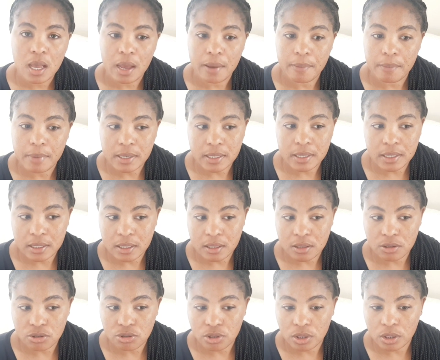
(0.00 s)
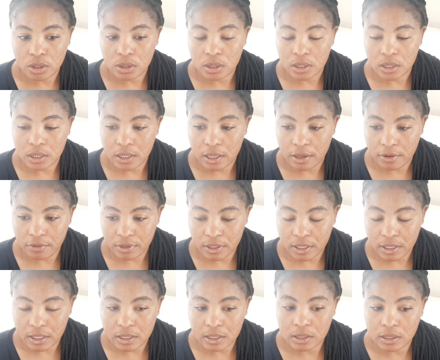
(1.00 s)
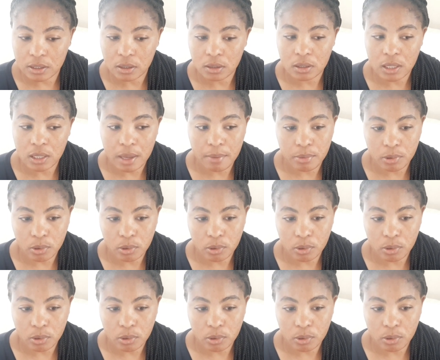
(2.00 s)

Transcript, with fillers: i made another child and i have another girl i